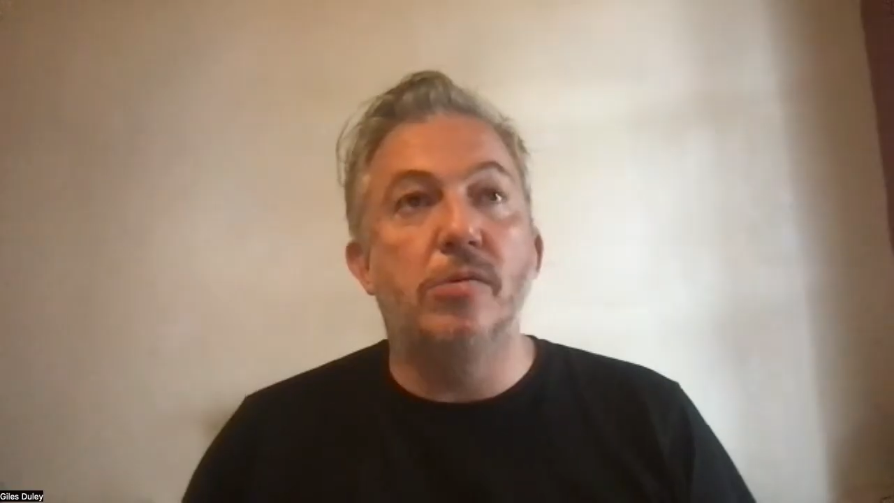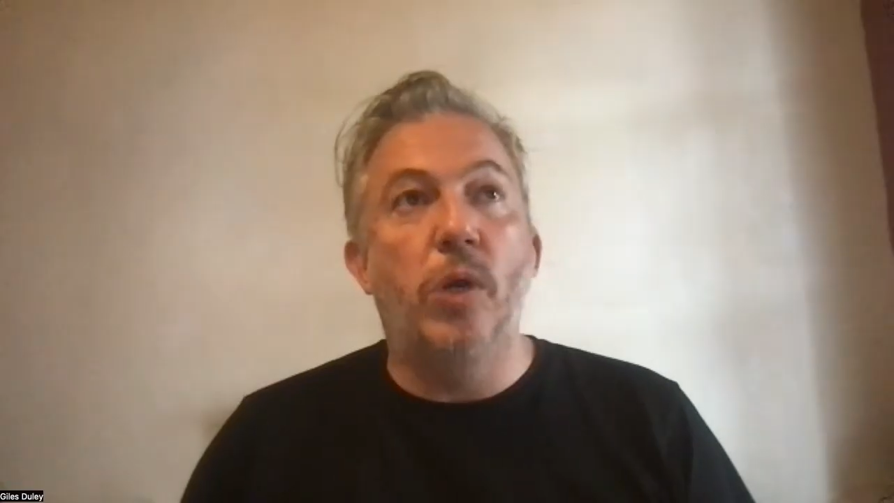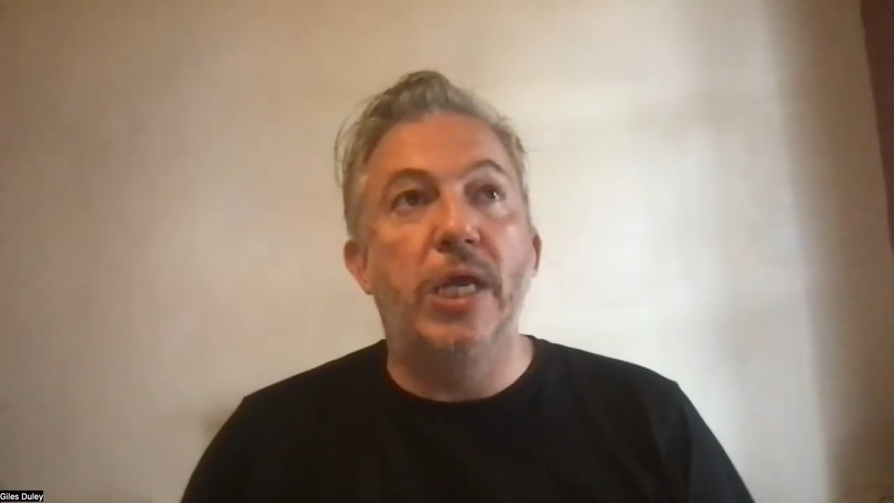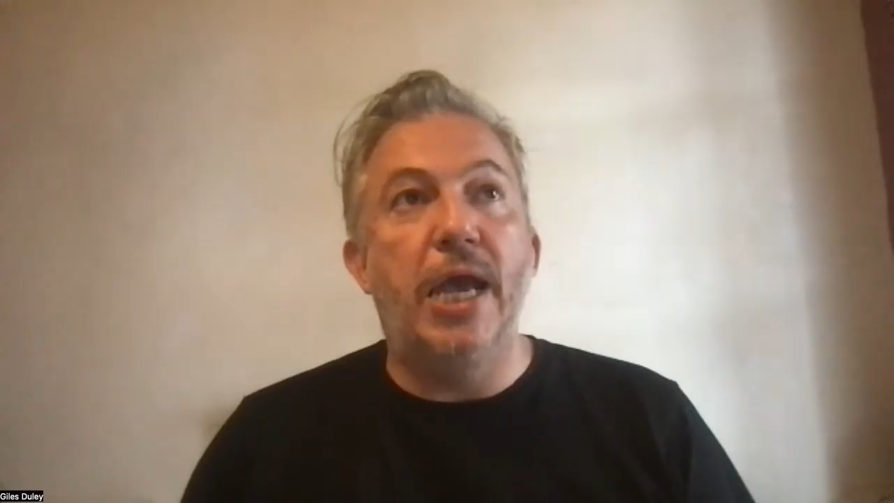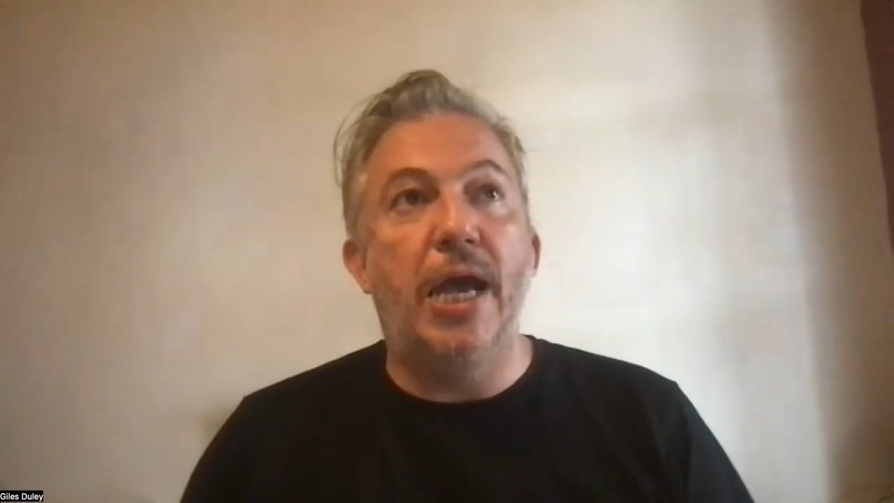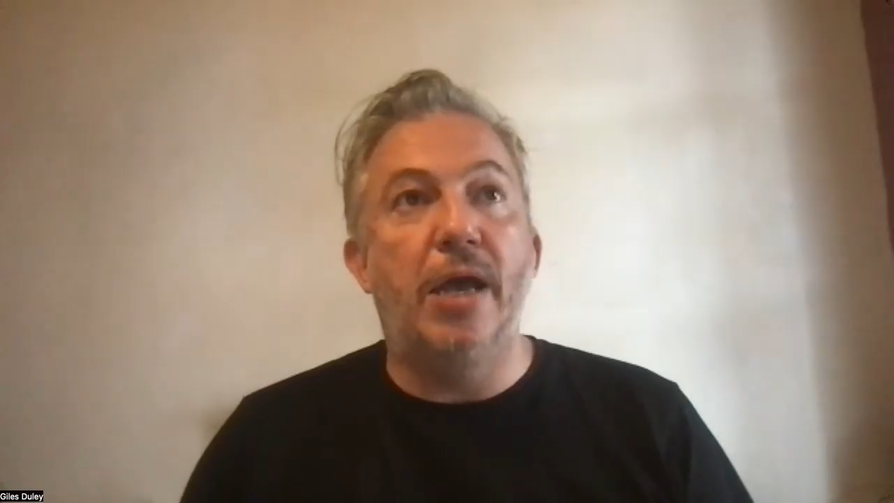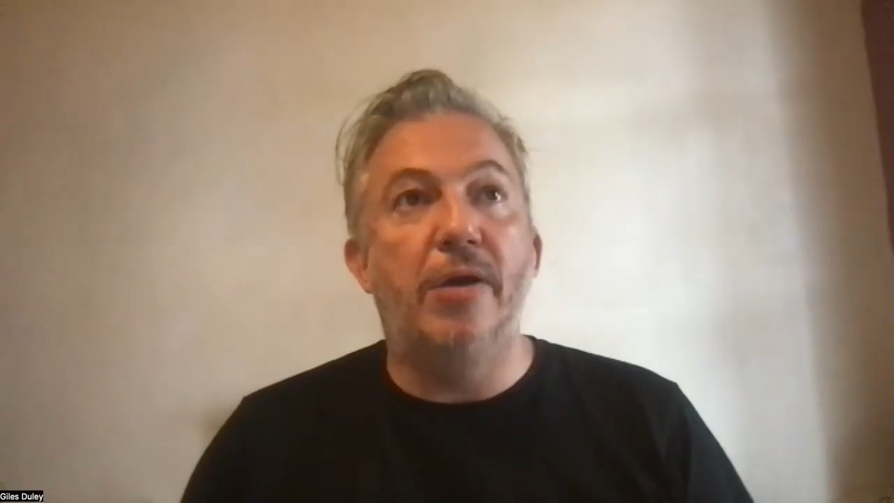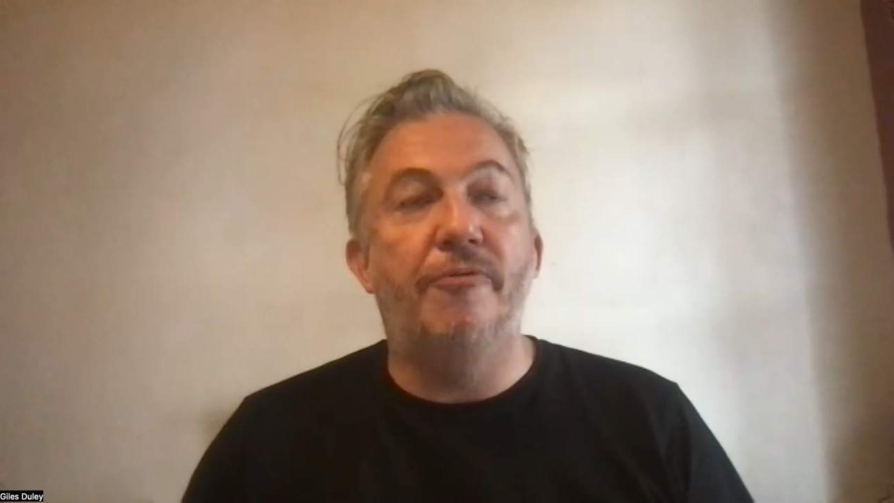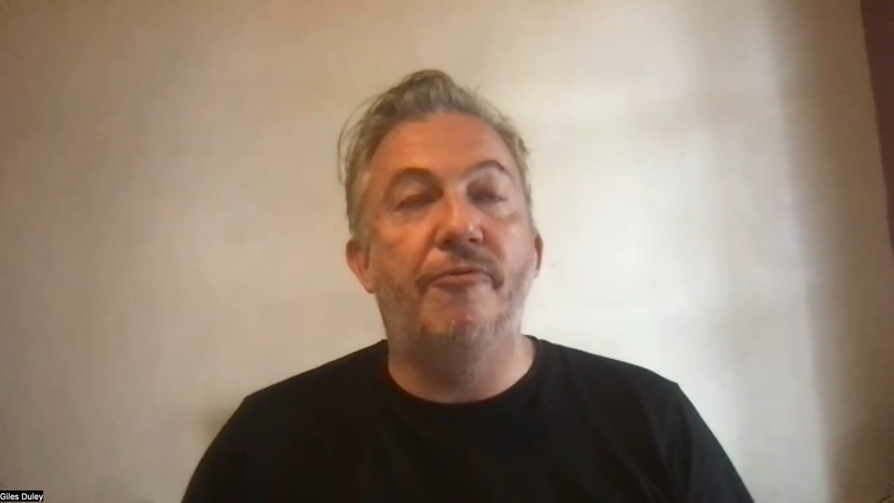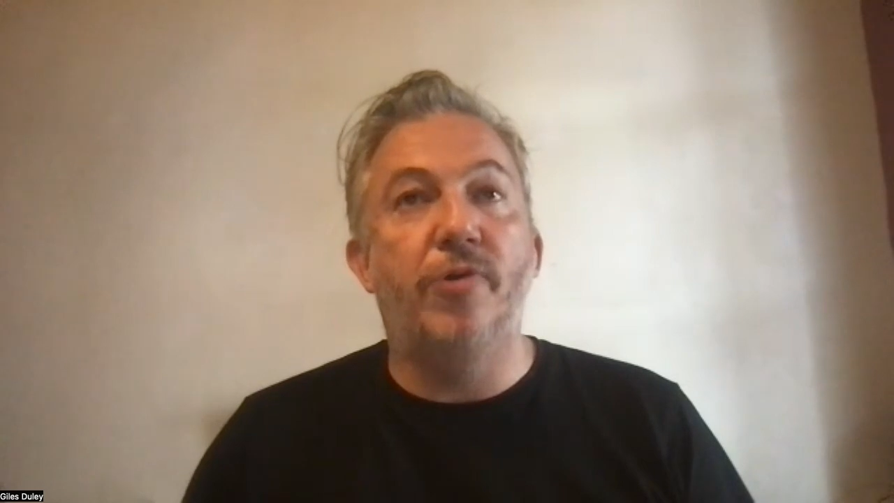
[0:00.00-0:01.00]
we
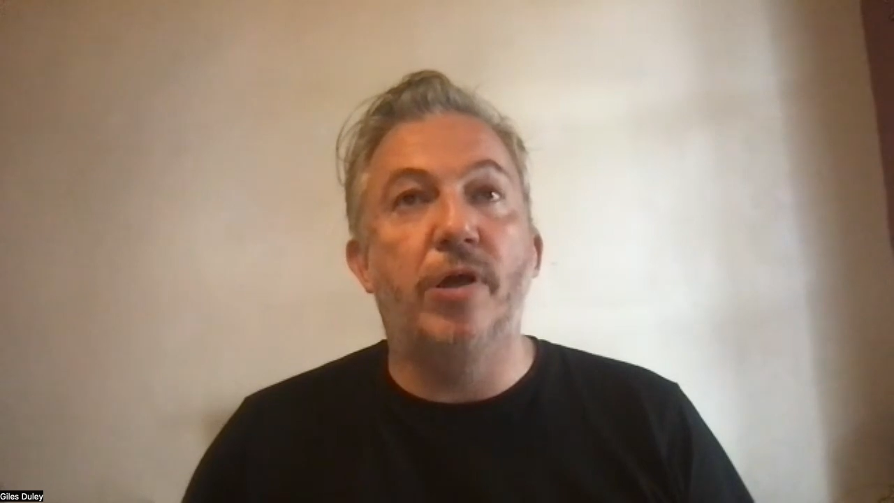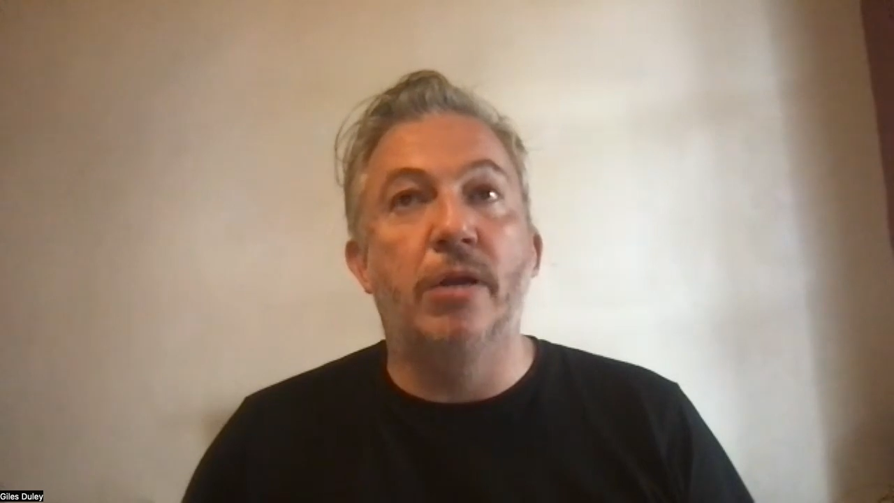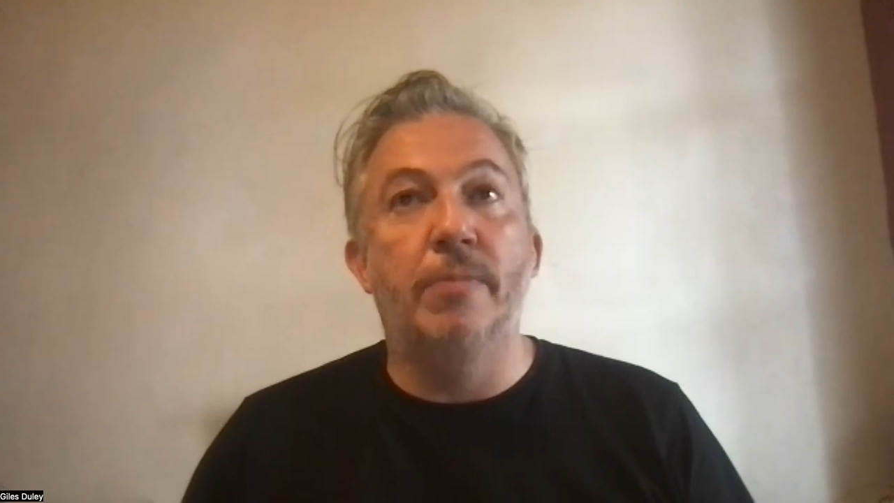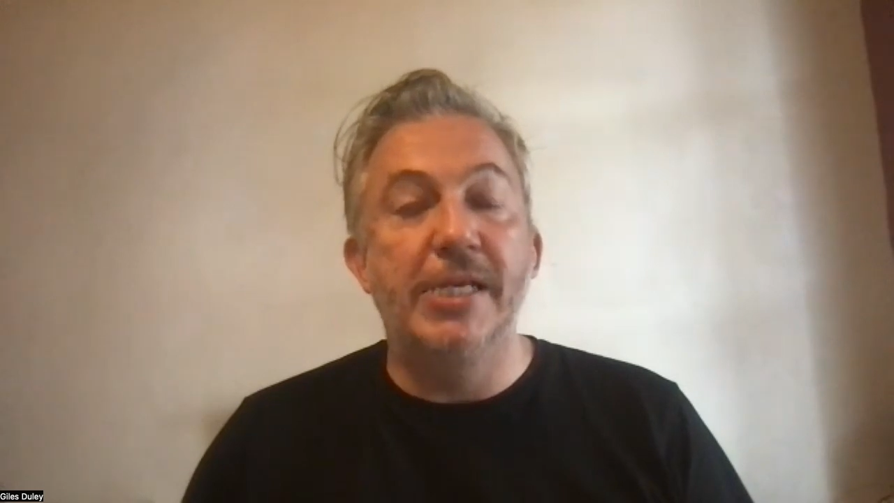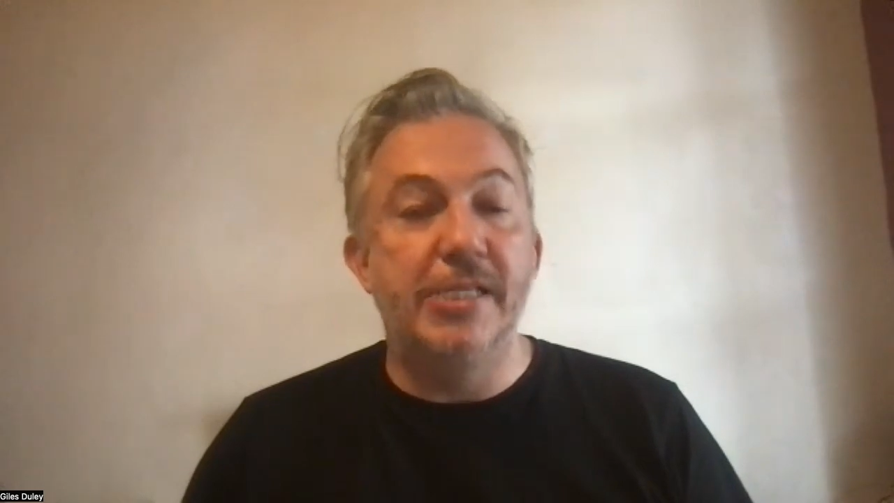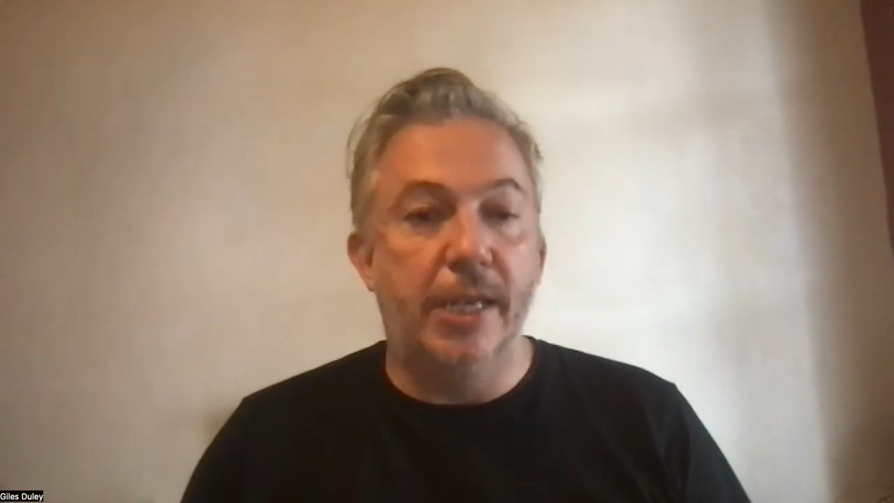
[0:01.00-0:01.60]
have an amazing